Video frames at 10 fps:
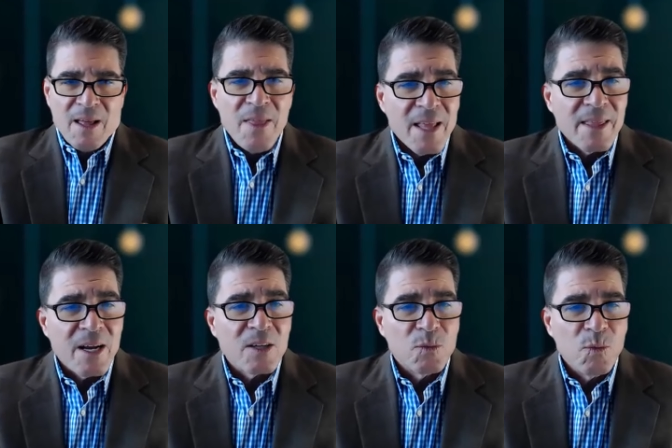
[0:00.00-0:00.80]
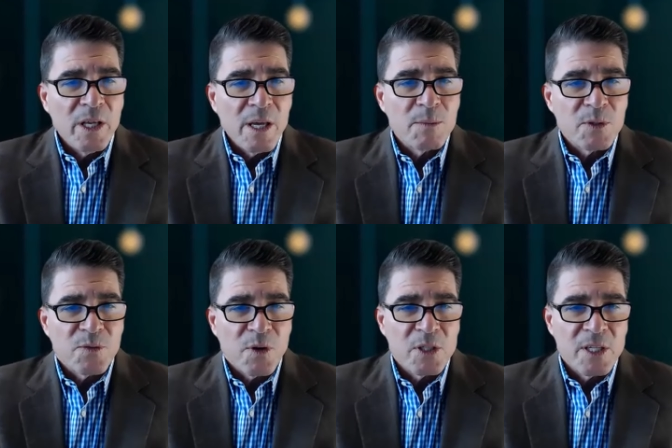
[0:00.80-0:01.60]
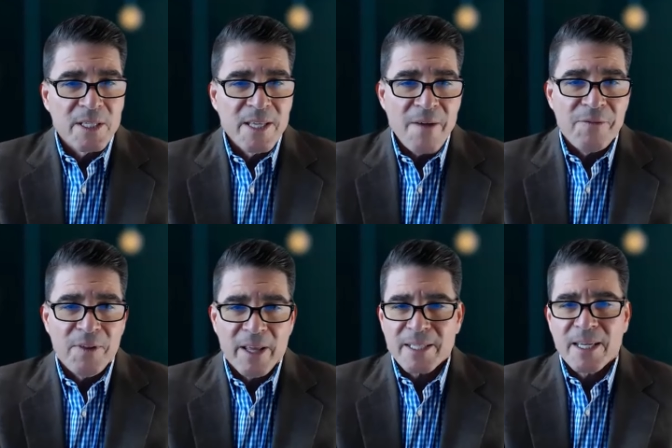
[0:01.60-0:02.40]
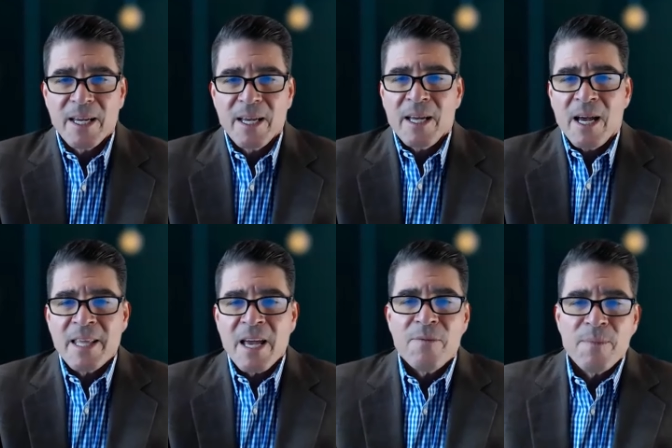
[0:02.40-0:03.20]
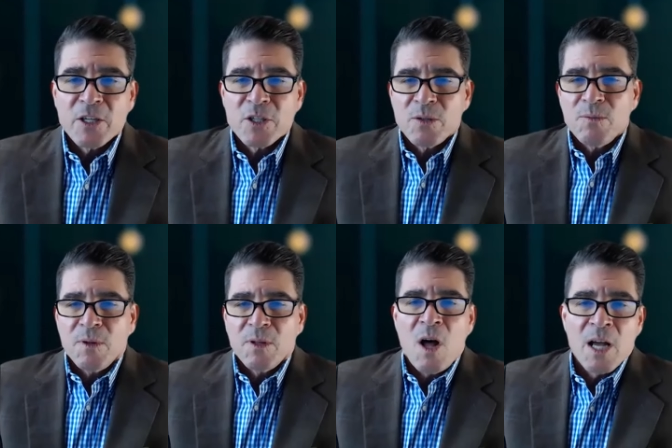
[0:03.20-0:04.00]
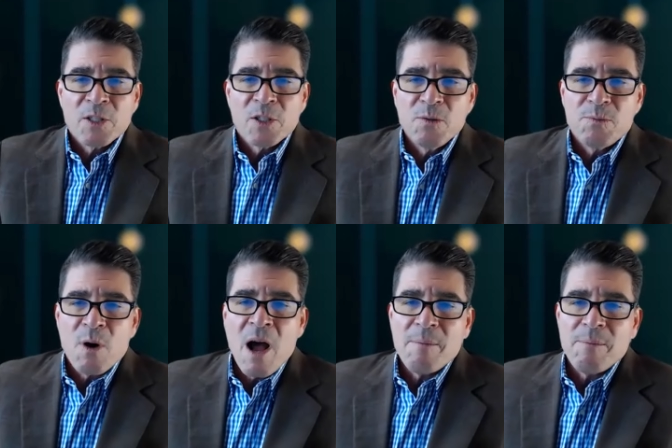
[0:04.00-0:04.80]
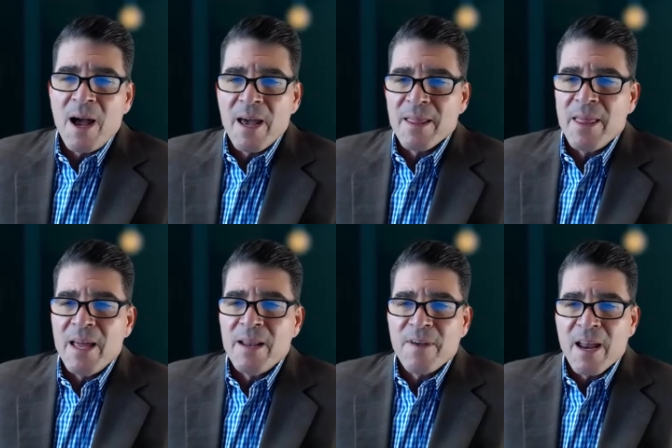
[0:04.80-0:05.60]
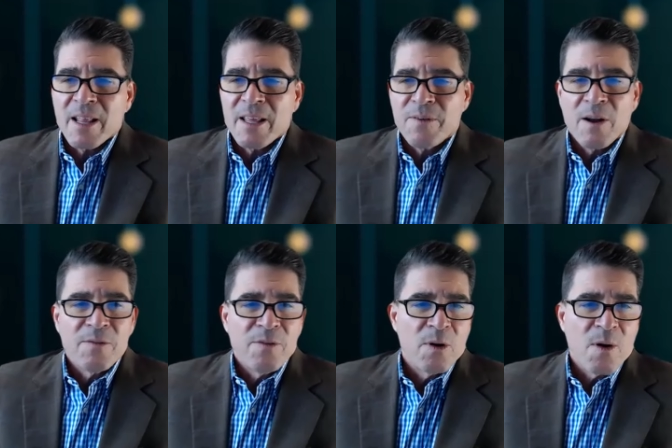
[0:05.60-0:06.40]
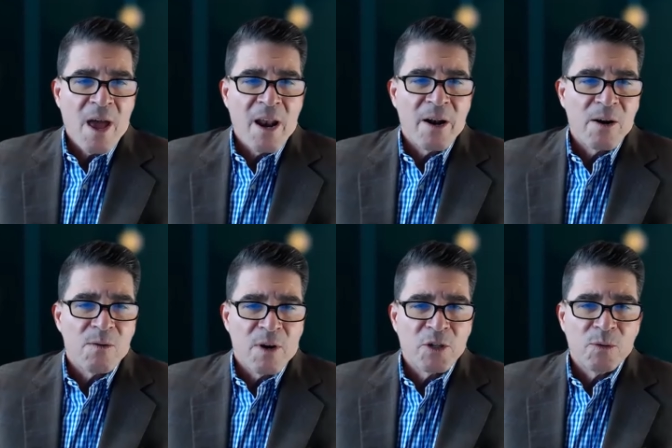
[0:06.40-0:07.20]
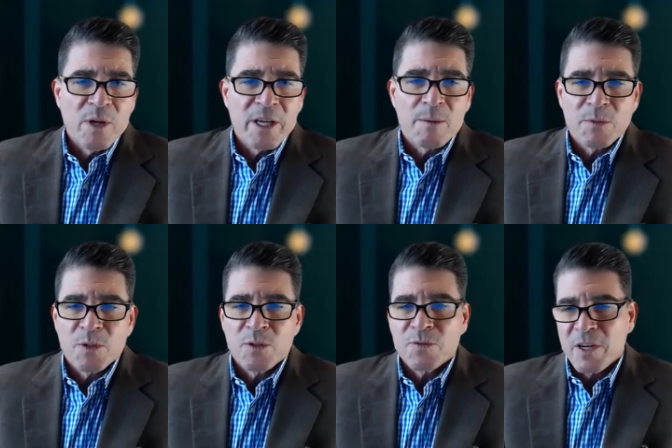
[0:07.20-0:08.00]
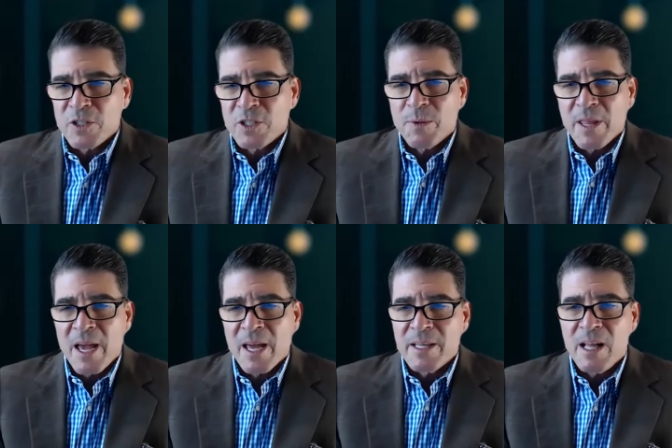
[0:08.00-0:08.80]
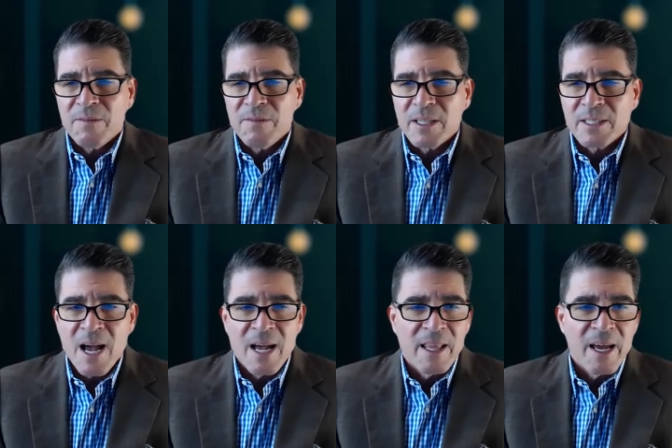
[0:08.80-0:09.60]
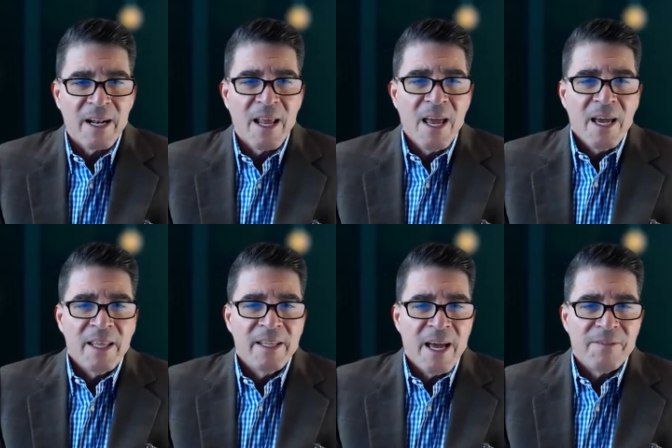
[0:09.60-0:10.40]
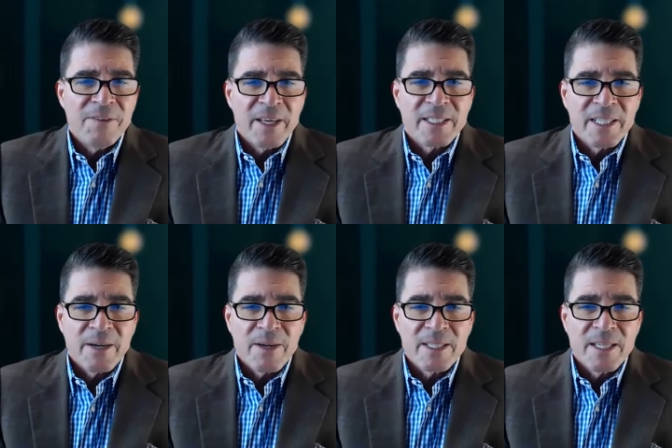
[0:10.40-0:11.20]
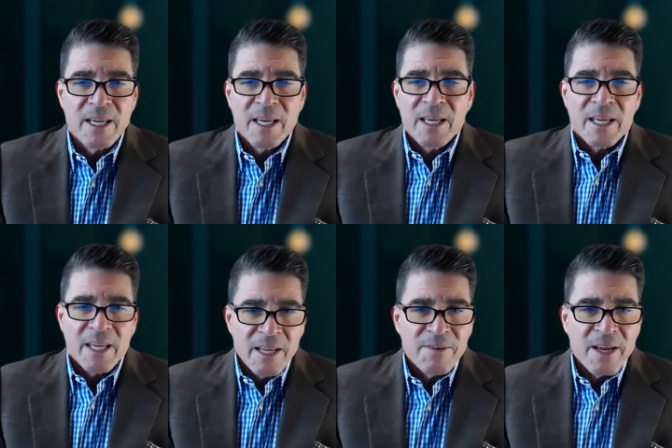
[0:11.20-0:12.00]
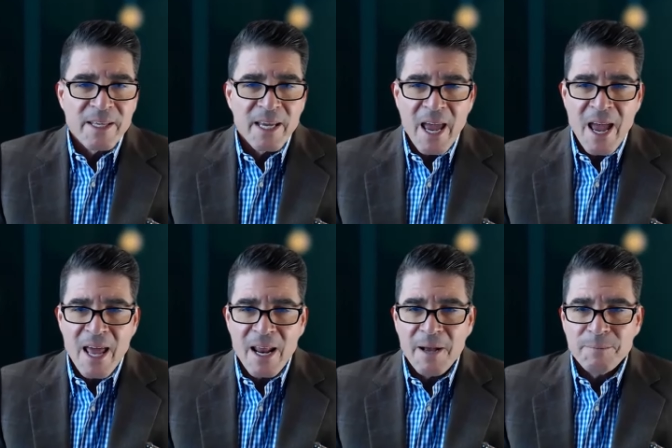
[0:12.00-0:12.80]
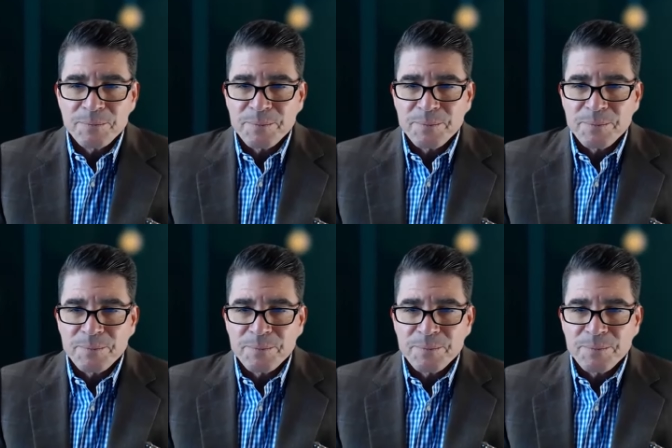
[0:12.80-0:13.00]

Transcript: Then there's Williams versus Netflix, a defamation lawsuit brought by then Vanity Fair photo editor Rachel Williams, whose friendship with Anna Delvey is highlighted in the Netflix series Inventing Anna.